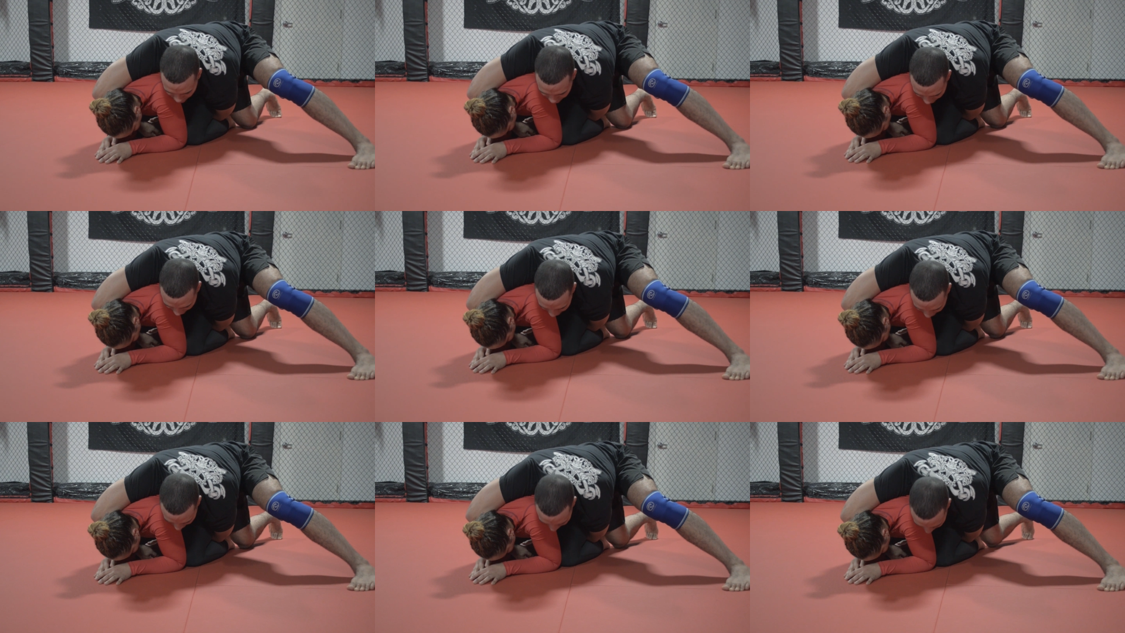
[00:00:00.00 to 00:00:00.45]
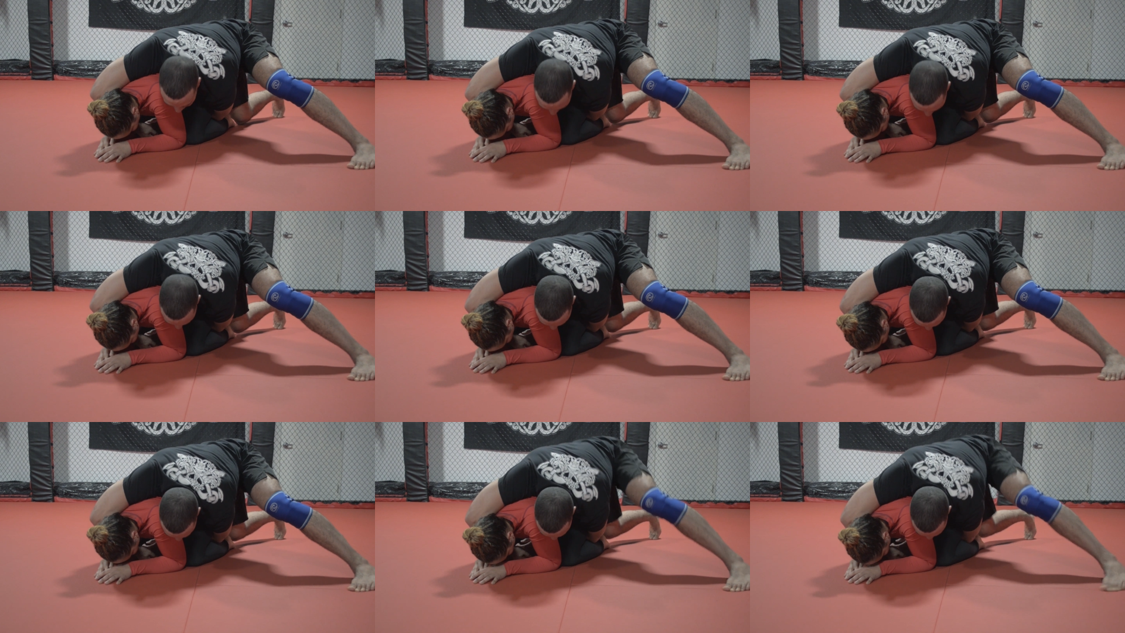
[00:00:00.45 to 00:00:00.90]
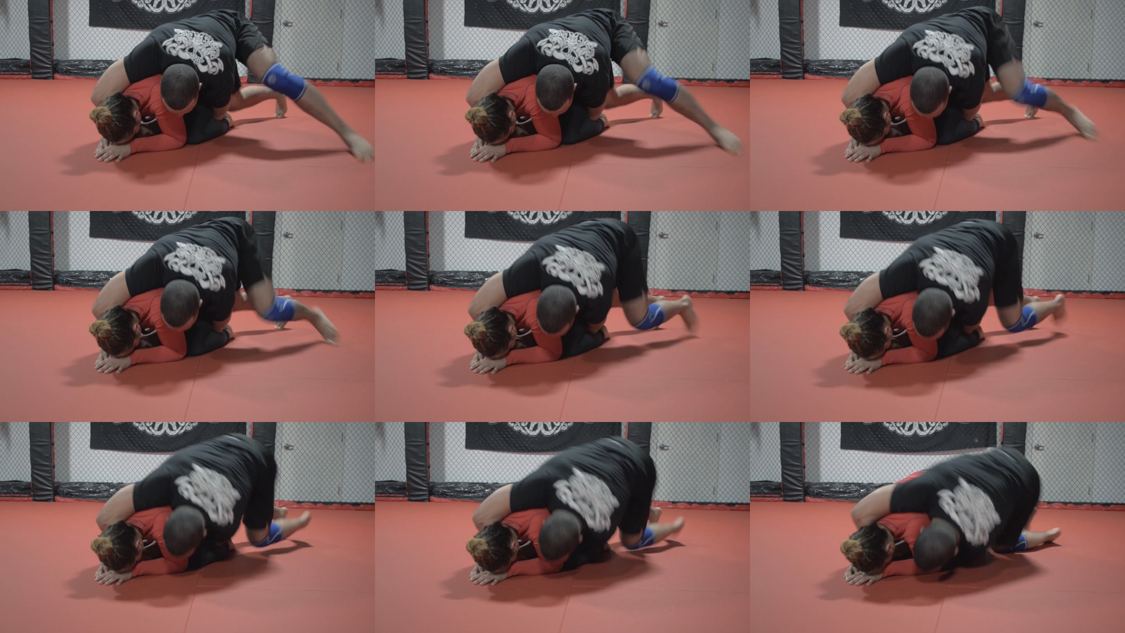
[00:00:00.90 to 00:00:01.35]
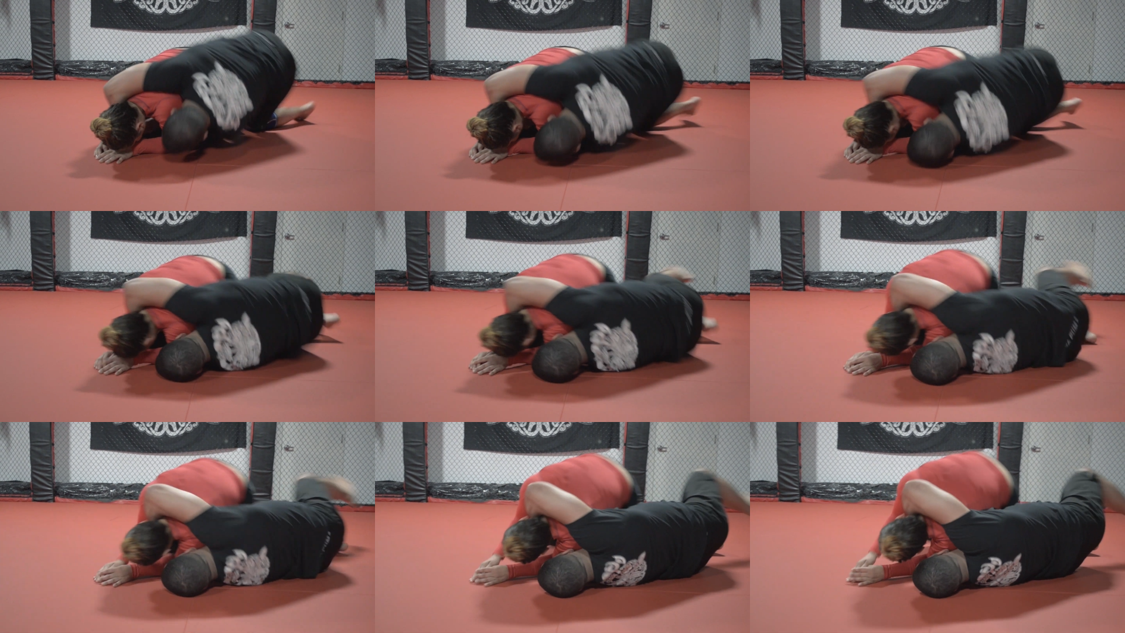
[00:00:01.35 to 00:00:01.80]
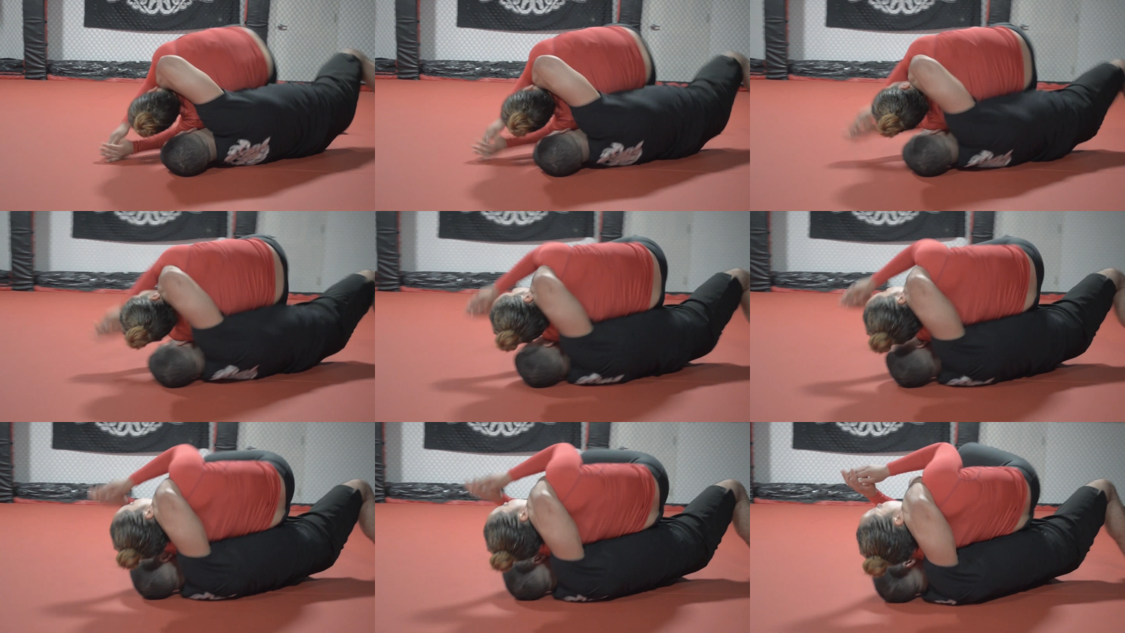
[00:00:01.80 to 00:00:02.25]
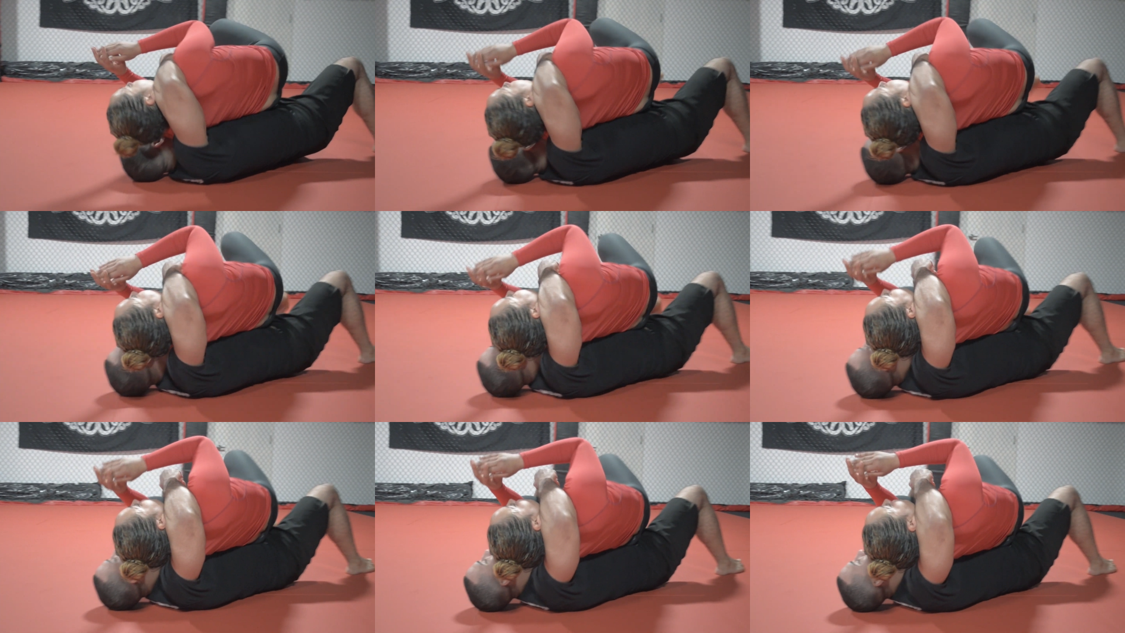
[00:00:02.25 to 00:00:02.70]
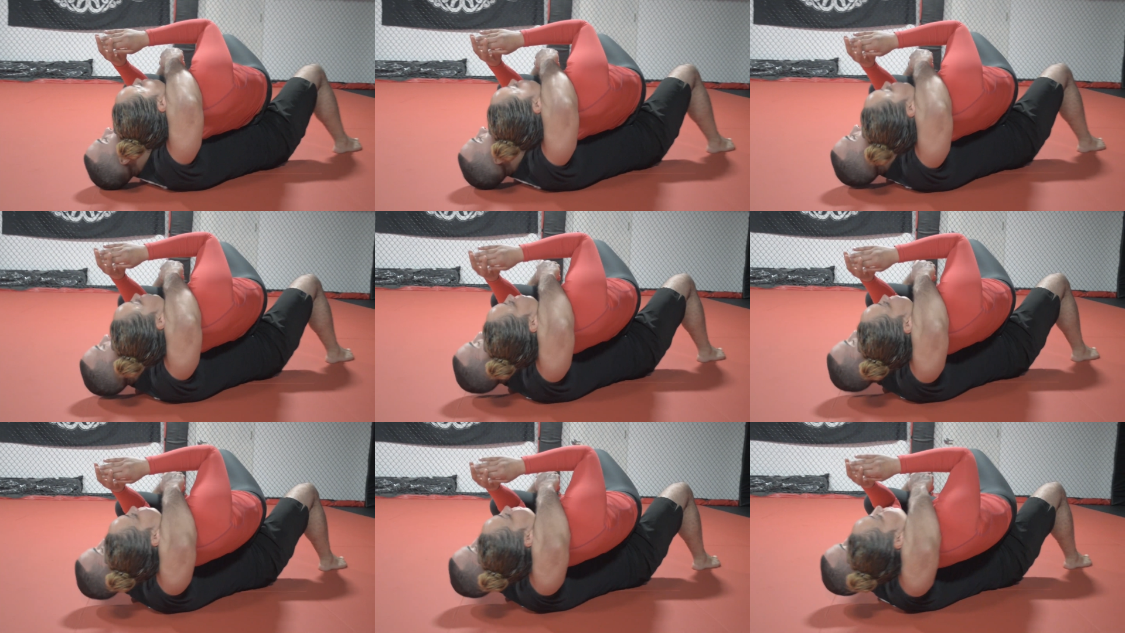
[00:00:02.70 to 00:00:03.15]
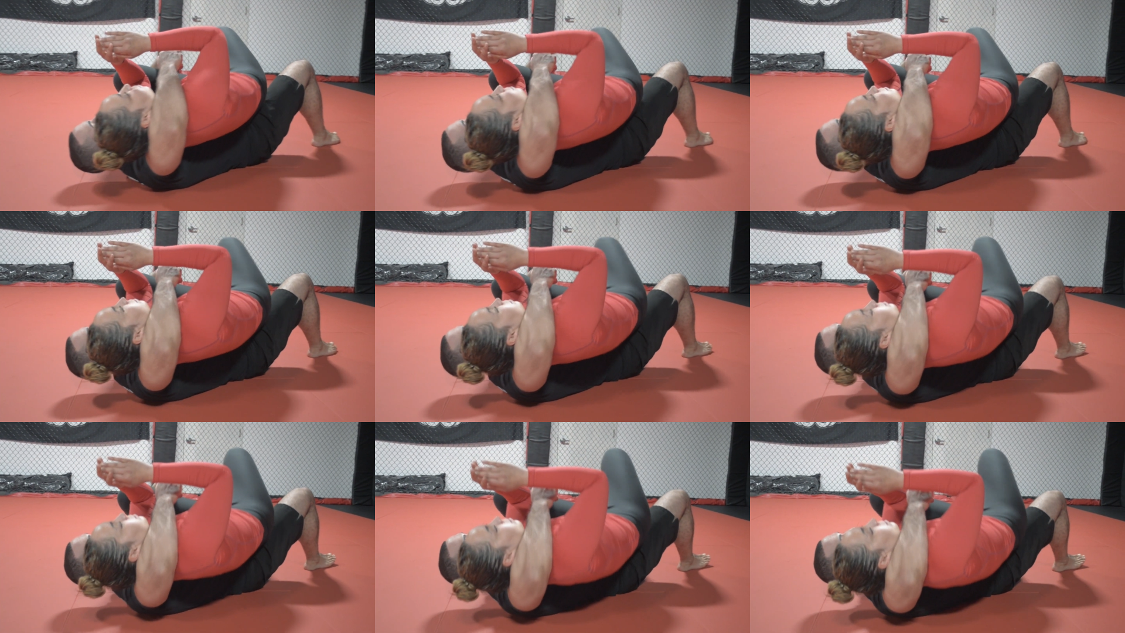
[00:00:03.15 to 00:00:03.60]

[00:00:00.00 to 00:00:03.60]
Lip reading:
[unreadable: no face in view]